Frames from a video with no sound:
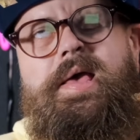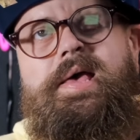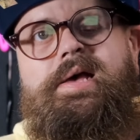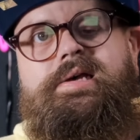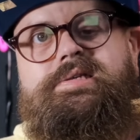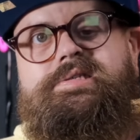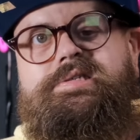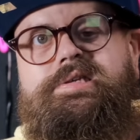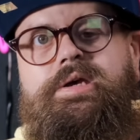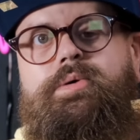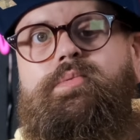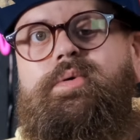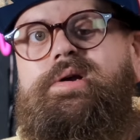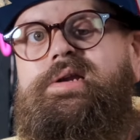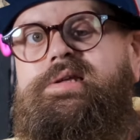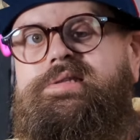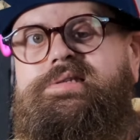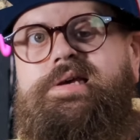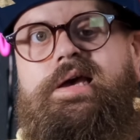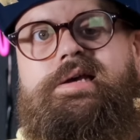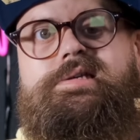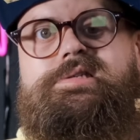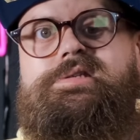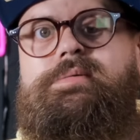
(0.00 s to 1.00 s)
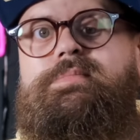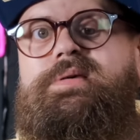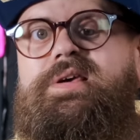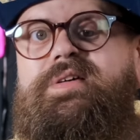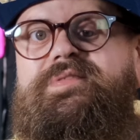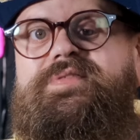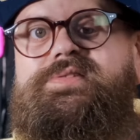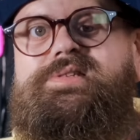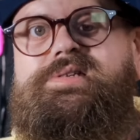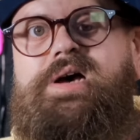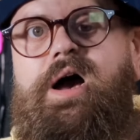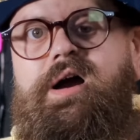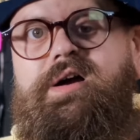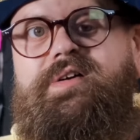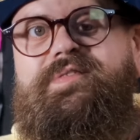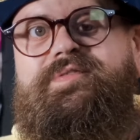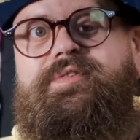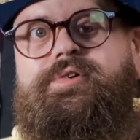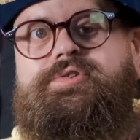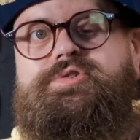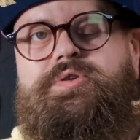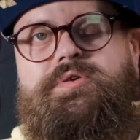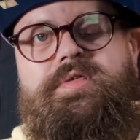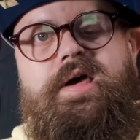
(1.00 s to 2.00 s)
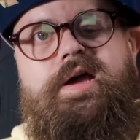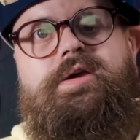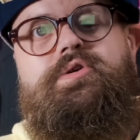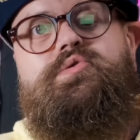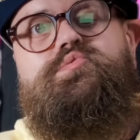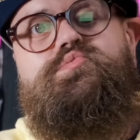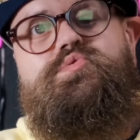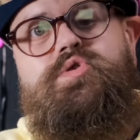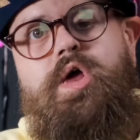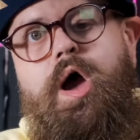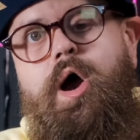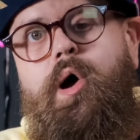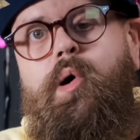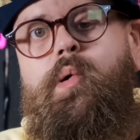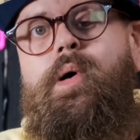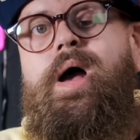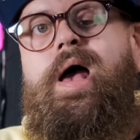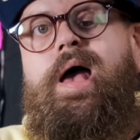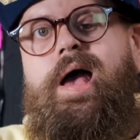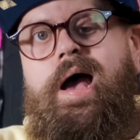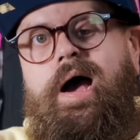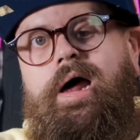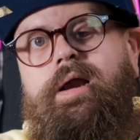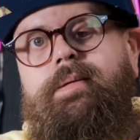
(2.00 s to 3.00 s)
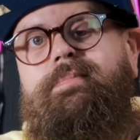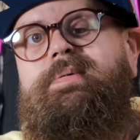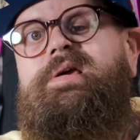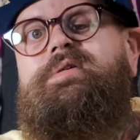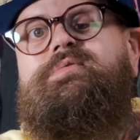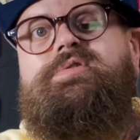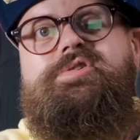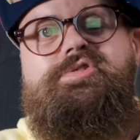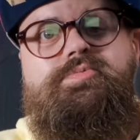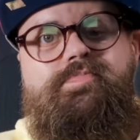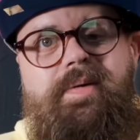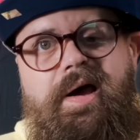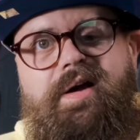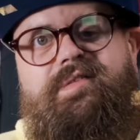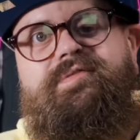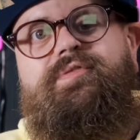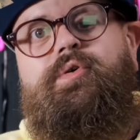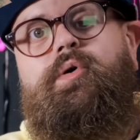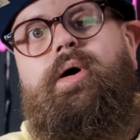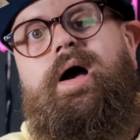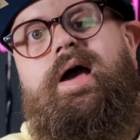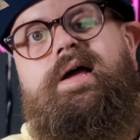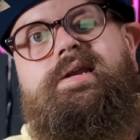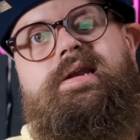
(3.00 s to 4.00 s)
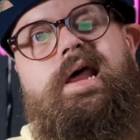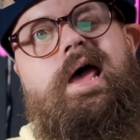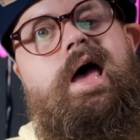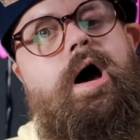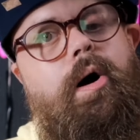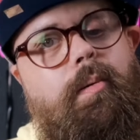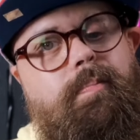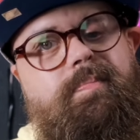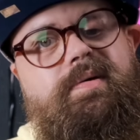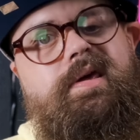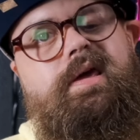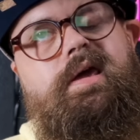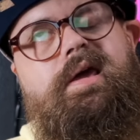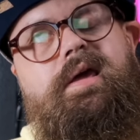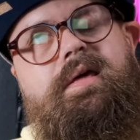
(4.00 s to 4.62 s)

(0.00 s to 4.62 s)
See what it takes to be a photographer so that you know how to be respectful and to help